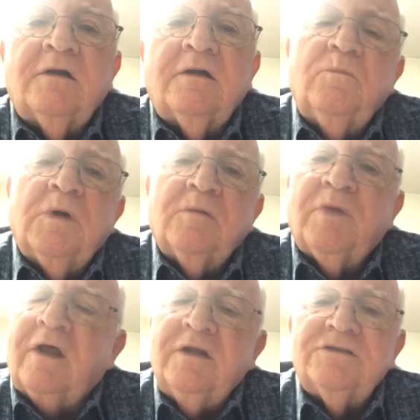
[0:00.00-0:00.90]
and
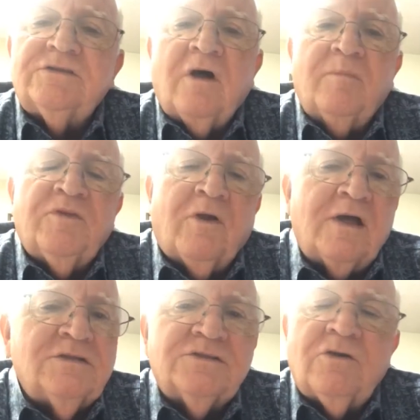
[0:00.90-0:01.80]
but I didn't stop there.
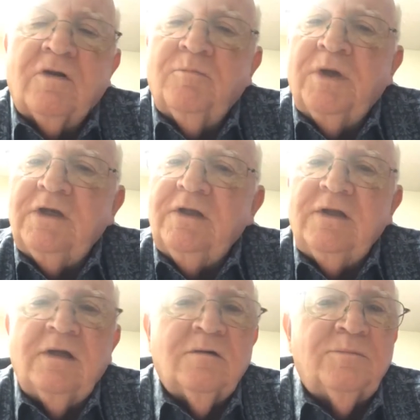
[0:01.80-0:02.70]
I just started
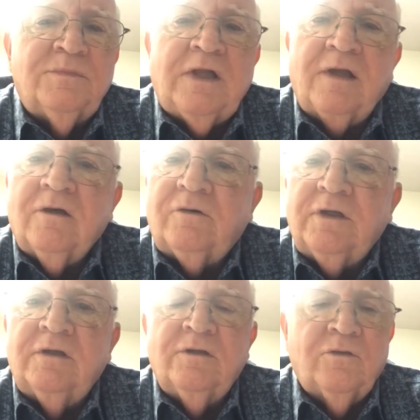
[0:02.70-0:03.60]
beating him down
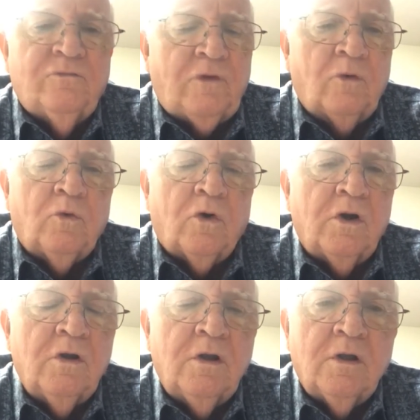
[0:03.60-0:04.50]
into the floor.
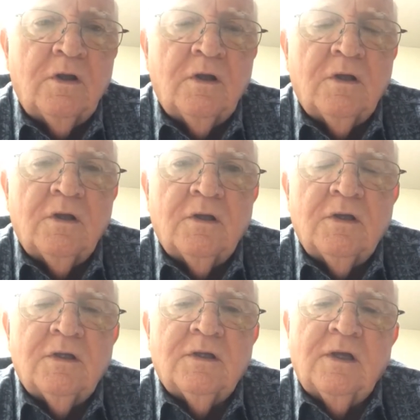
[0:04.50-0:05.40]

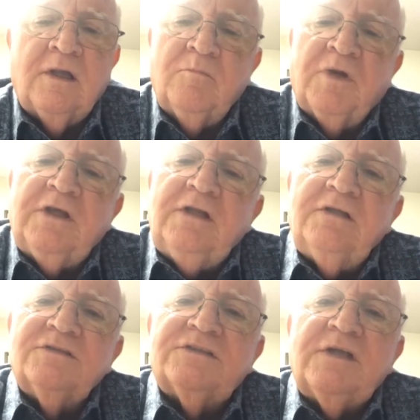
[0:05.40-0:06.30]
And, but he
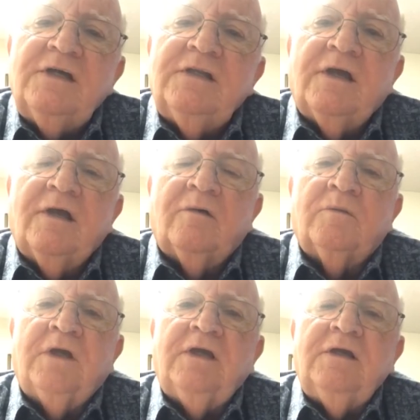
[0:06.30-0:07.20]
didn't stay down.
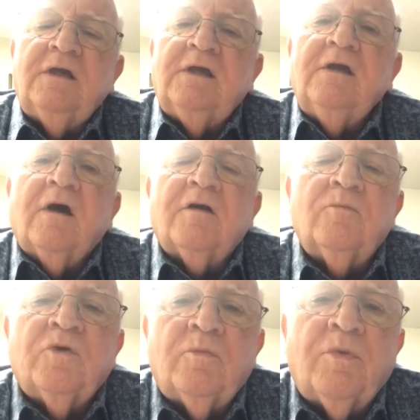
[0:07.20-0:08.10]
He he got
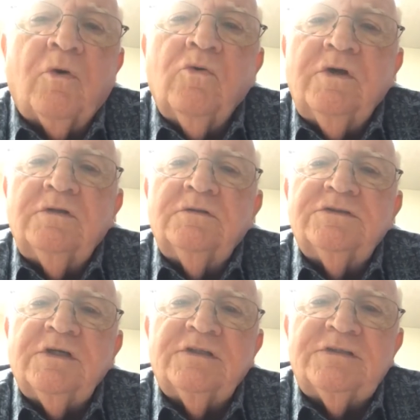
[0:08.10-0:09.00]
up with a broken
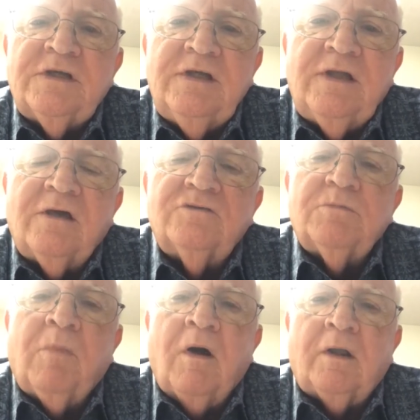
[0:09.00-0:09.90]

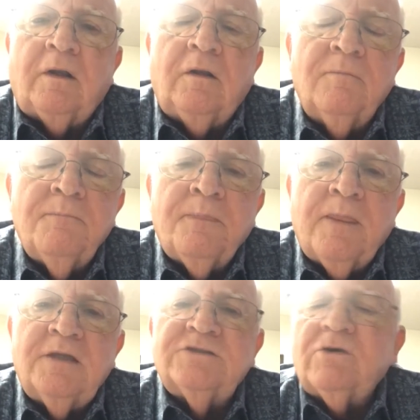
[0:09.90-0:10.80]
sixteen-ounce bottle
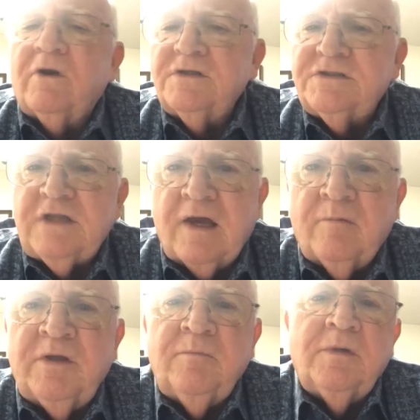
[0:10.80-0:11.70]
and started
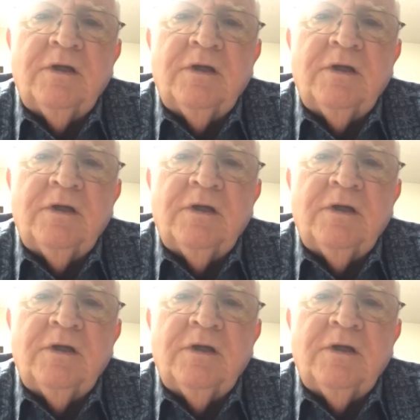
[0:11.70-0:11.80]
stabbing